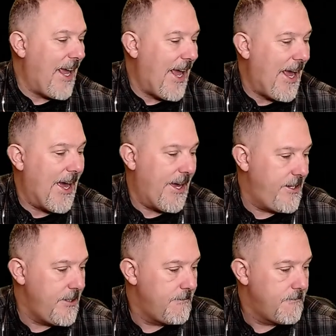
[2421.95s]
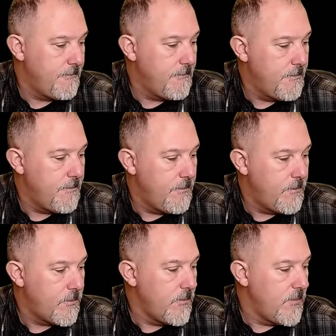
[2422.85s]
add,
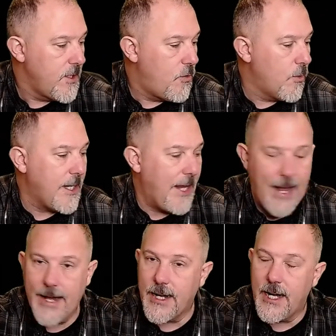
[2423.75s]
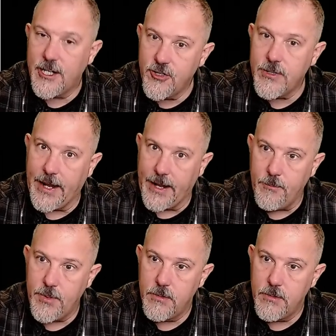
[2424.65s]
we're going to add one hundred amp.